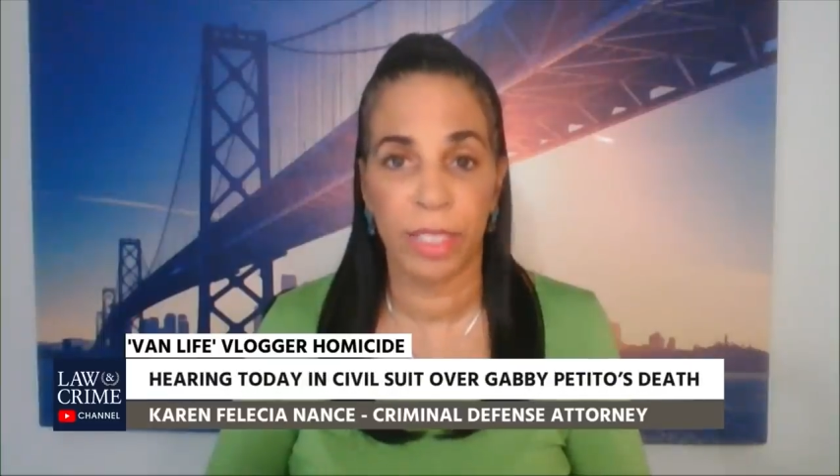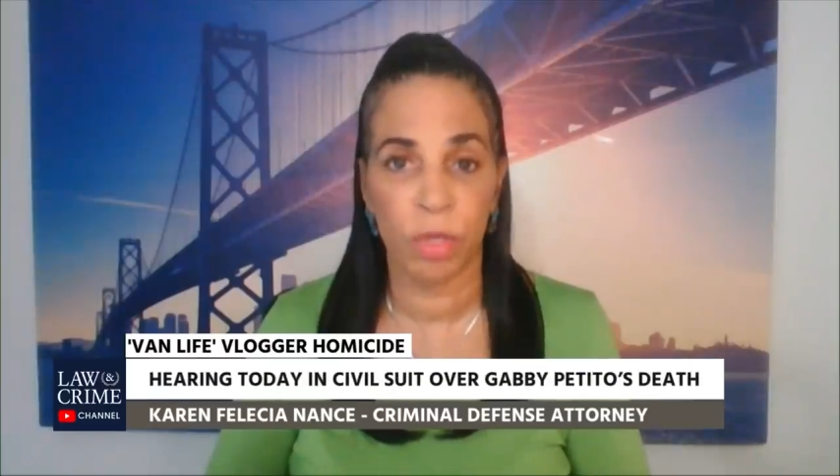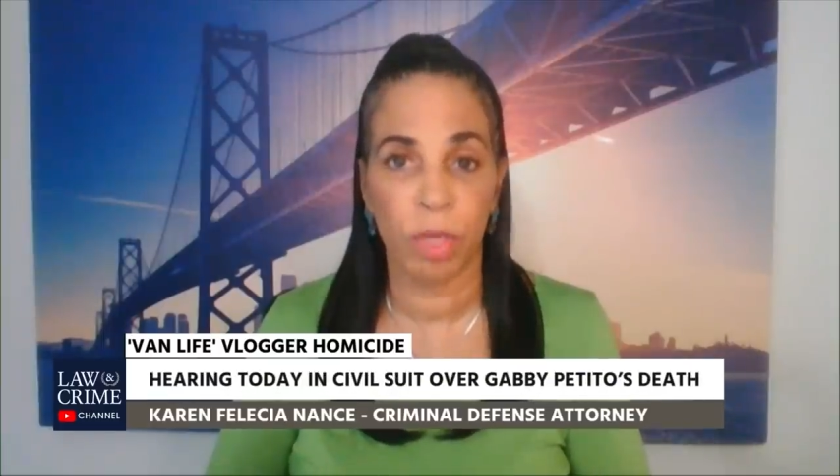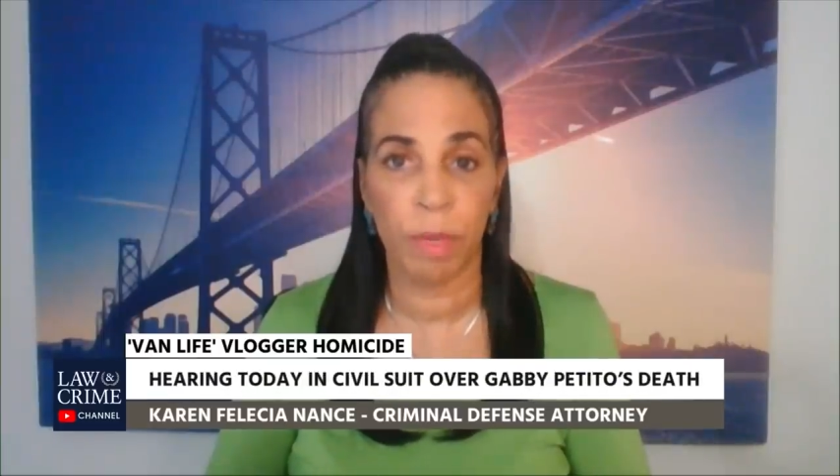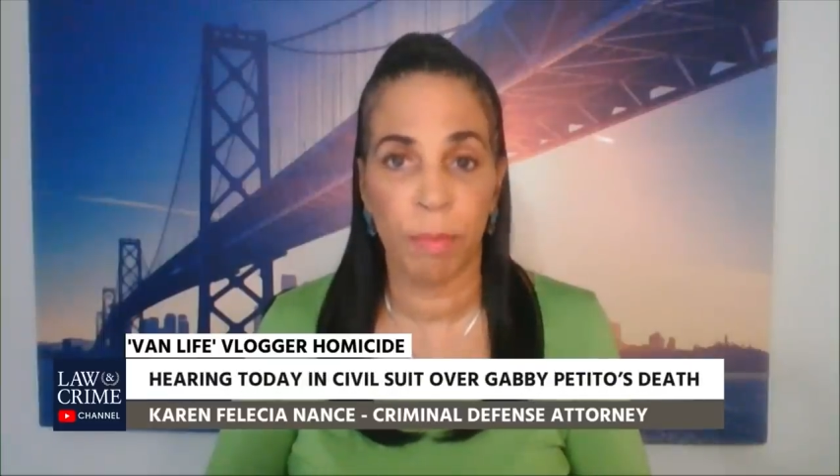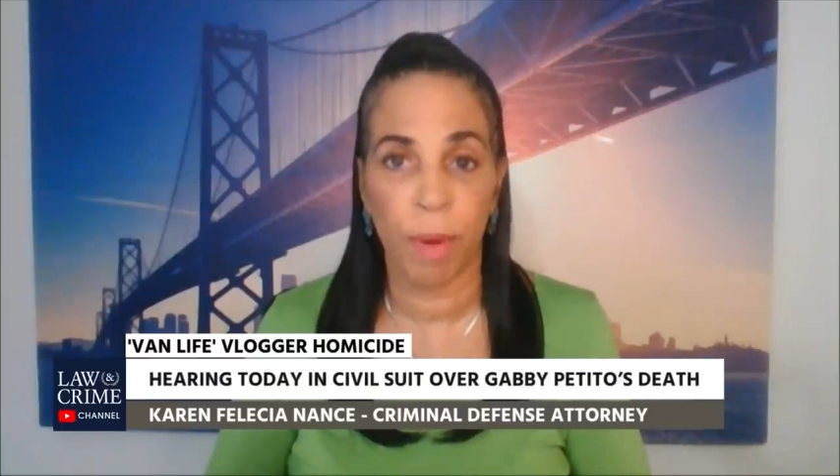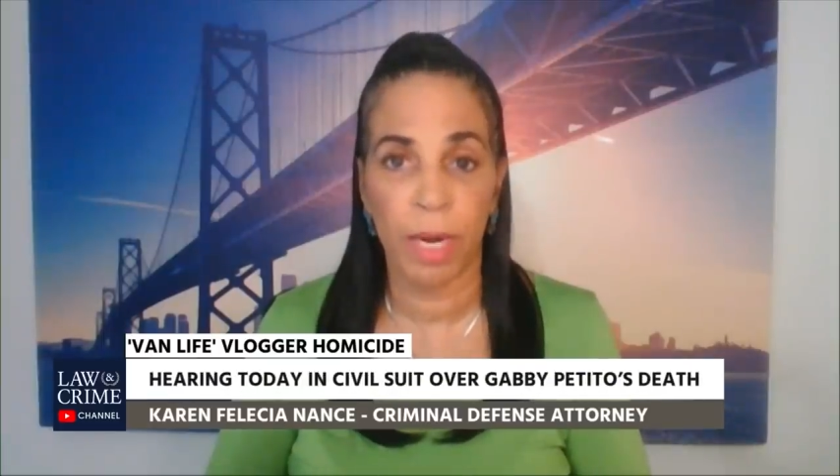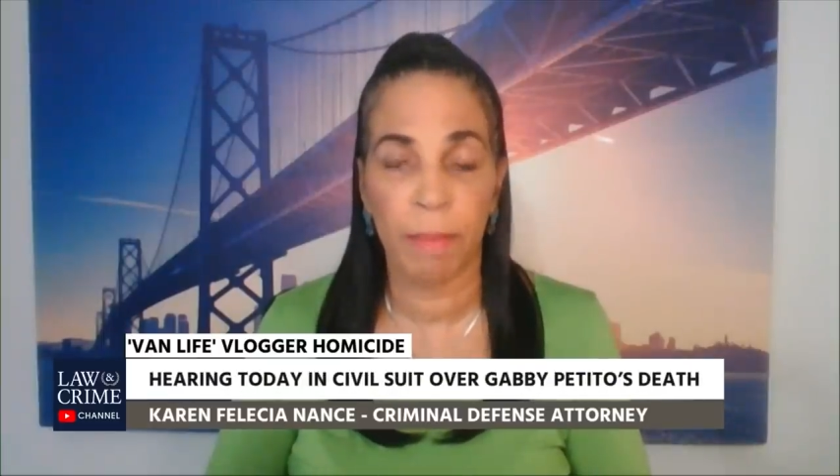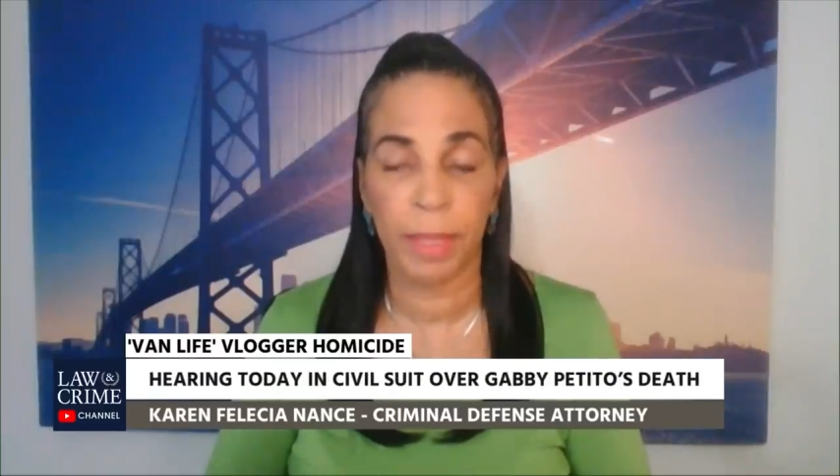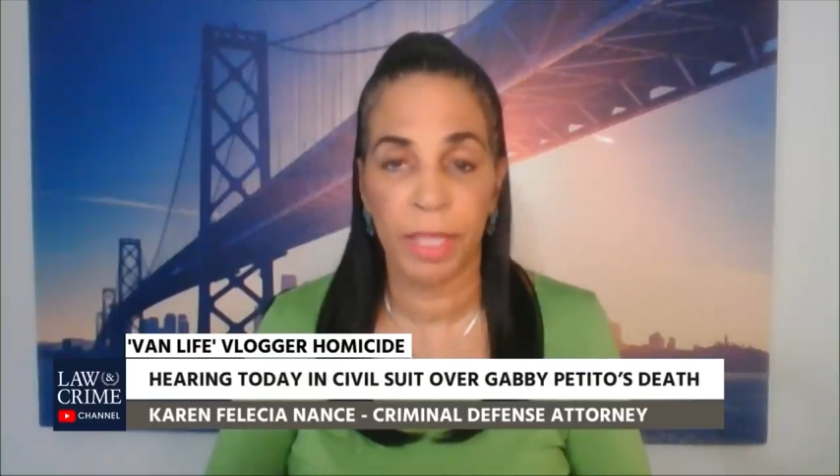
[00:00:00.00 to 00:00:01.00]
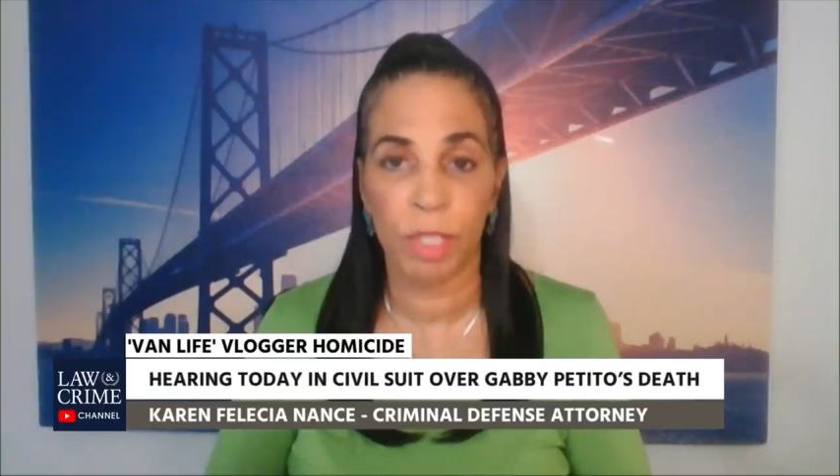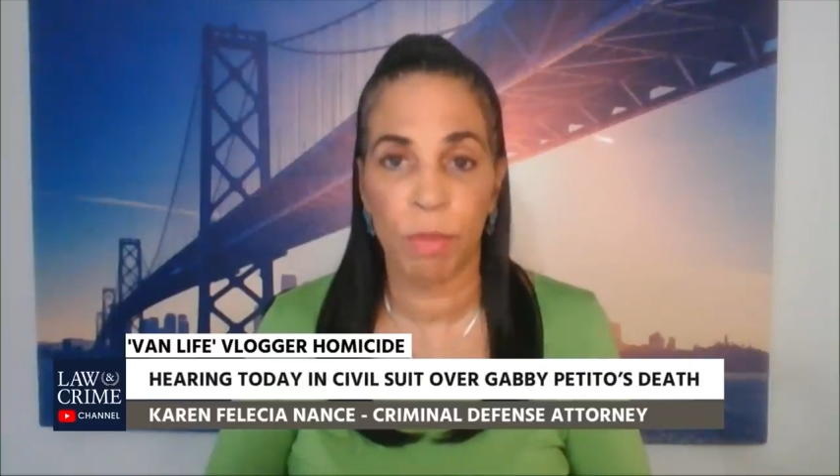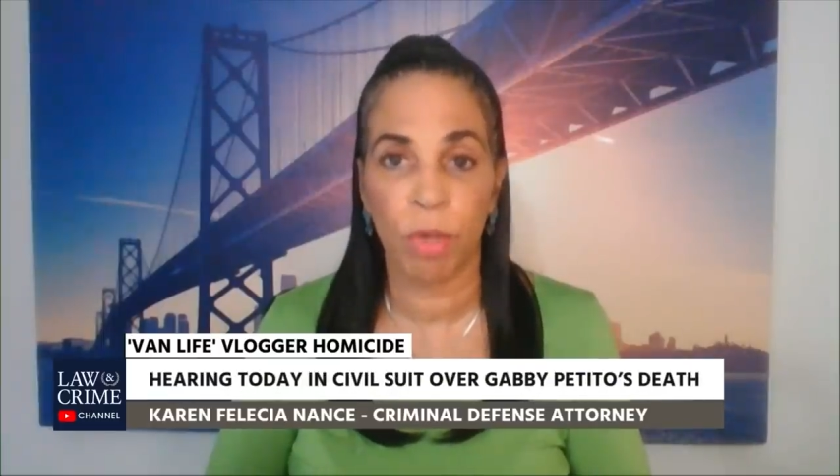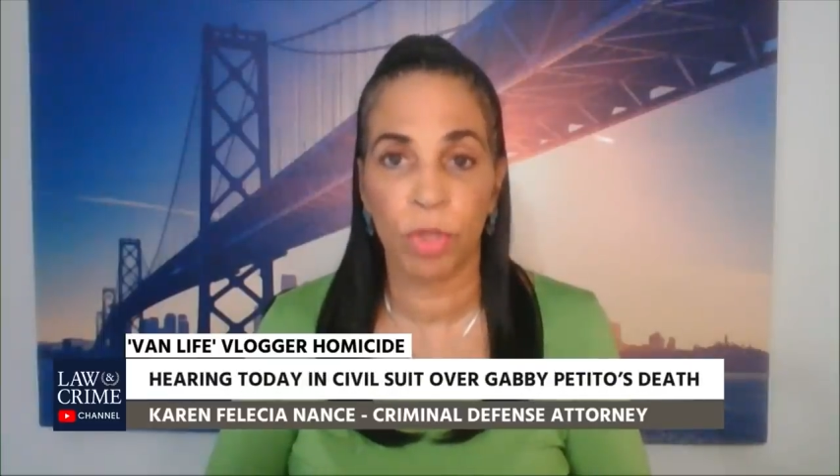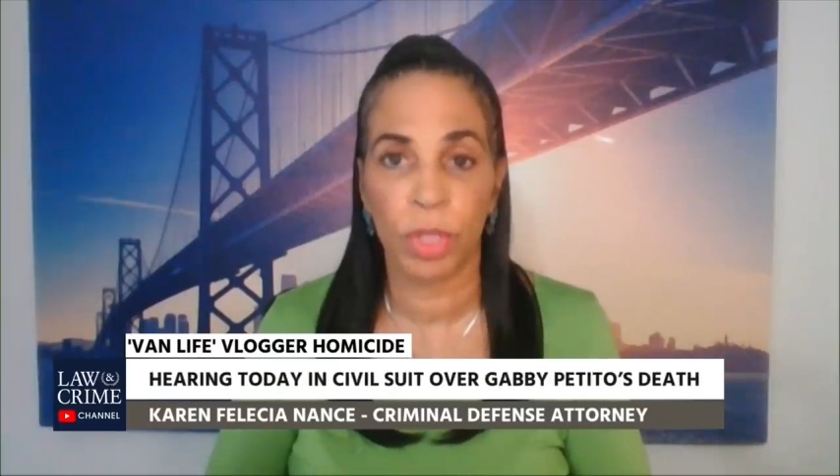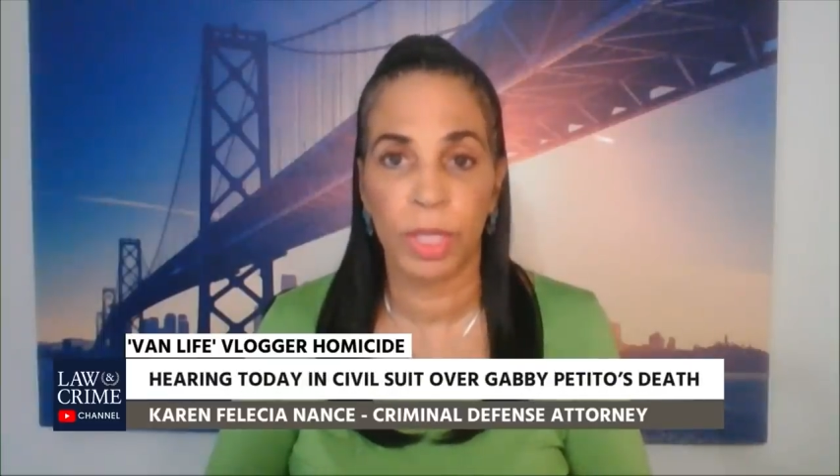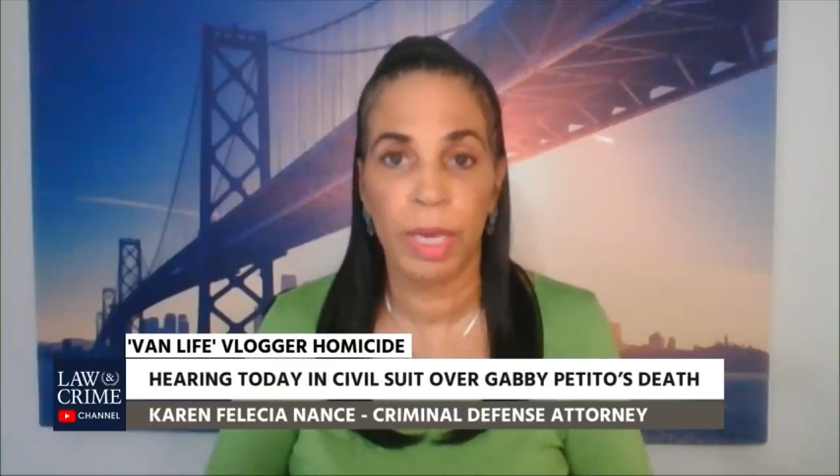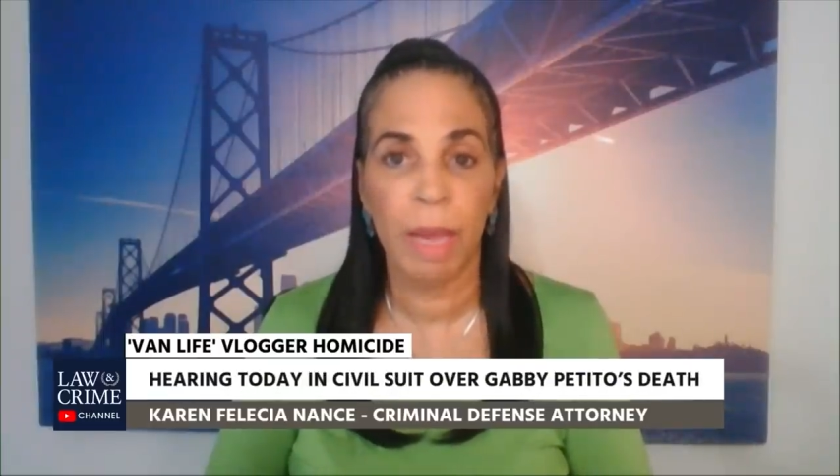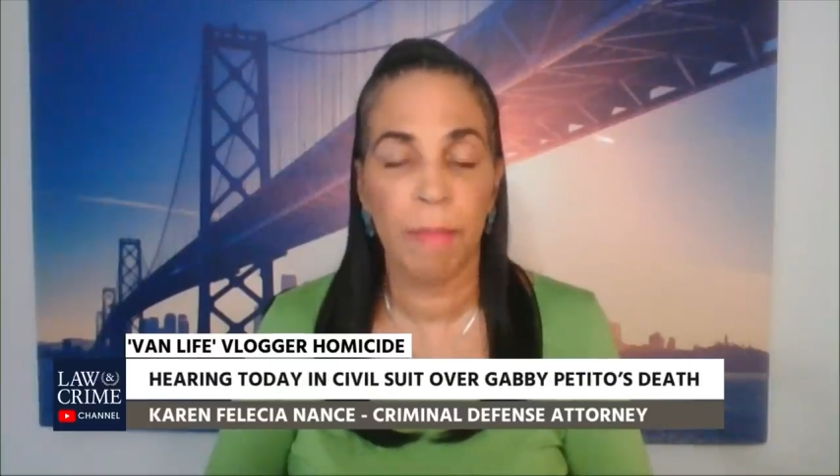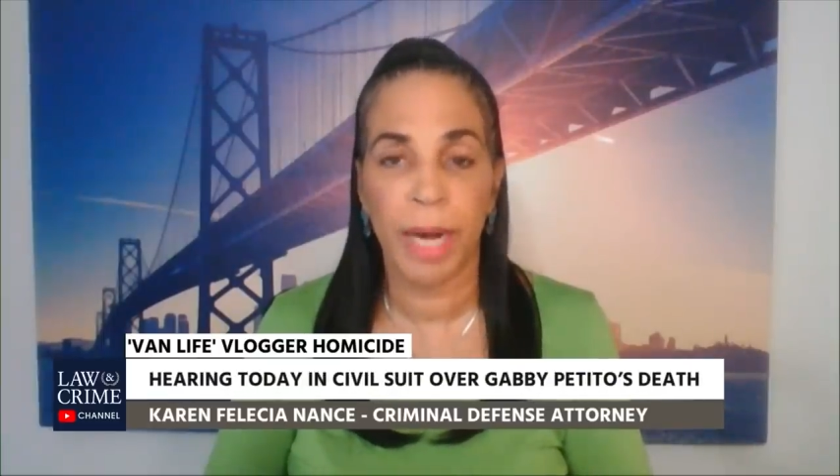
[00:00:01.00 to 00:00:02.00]
that's going to be brought up at this
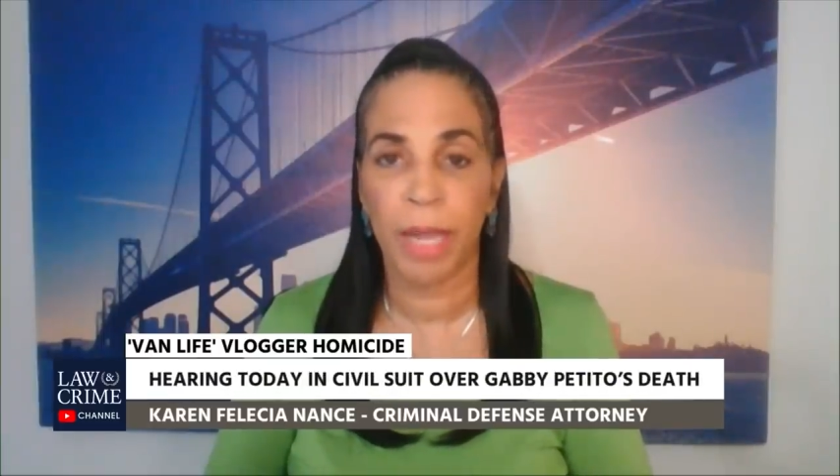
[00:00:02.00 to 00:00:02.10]
motion,